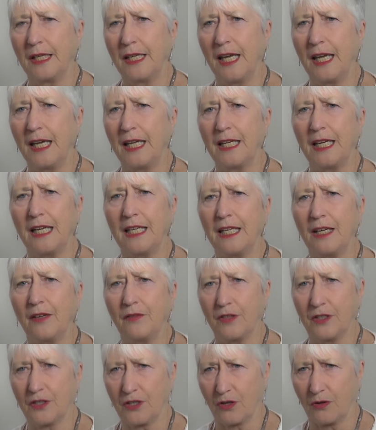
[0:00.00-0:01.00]
in any of
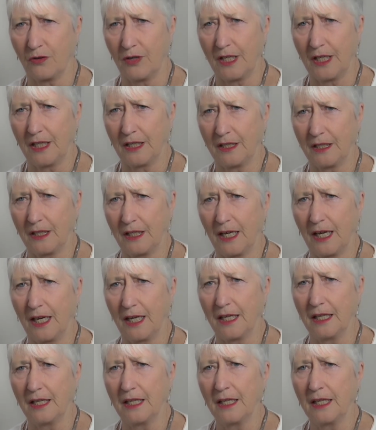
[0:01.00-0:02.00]
the screening
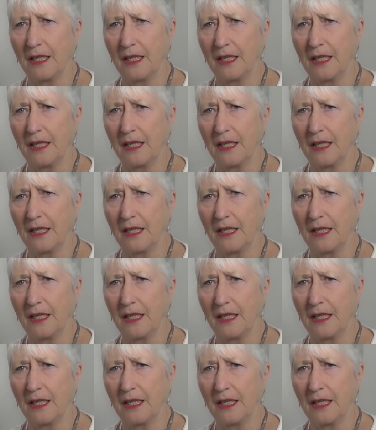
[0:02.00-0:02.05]
that